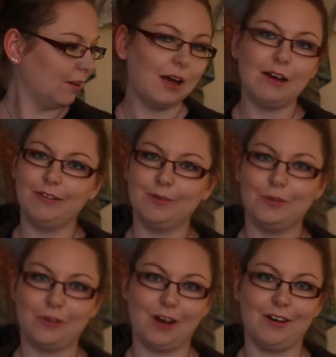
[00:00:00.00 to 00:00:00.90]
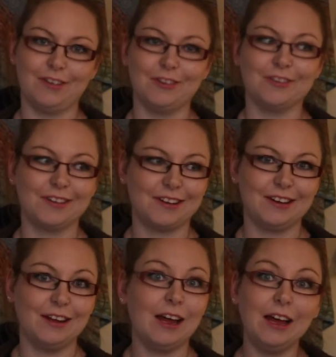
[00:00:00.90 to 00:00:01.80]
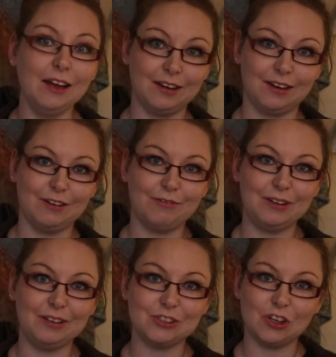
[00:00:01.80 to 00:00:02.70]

have some new cast-ons and a finished